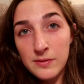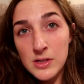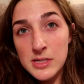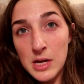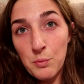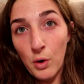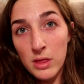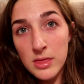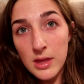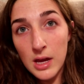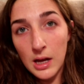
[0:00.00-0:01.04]
have to say
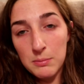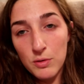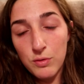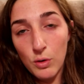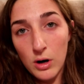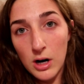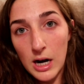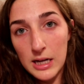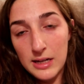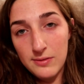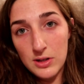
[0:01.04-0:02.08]
one thing before
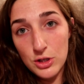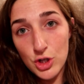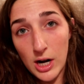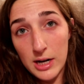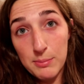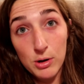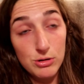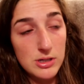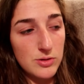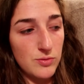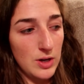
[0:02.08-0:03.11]
I even try to
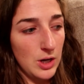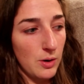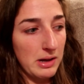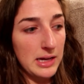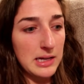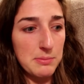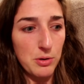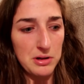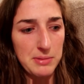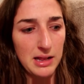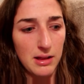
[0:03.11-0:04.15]
post this video at any
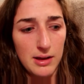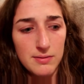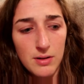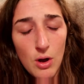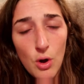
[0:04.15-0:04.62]
point in my life.